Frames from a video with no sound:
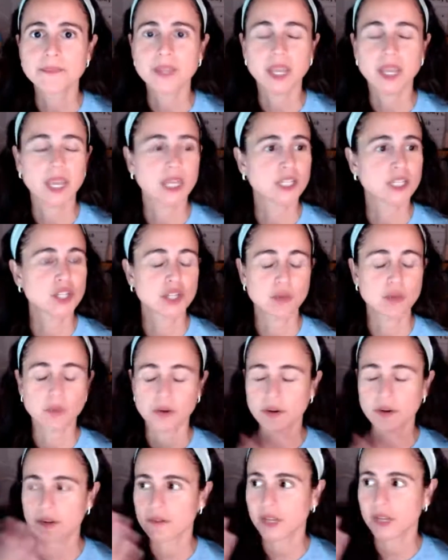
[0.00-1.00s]
and she went
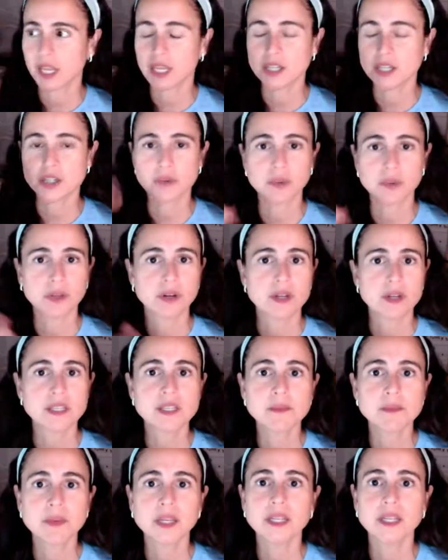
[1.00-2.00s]
on a vacation with her
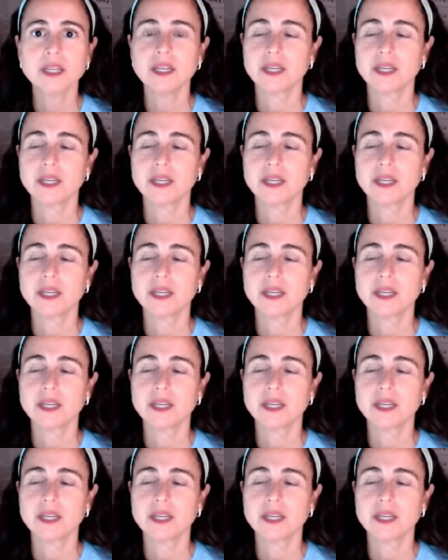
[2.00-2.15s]
husband.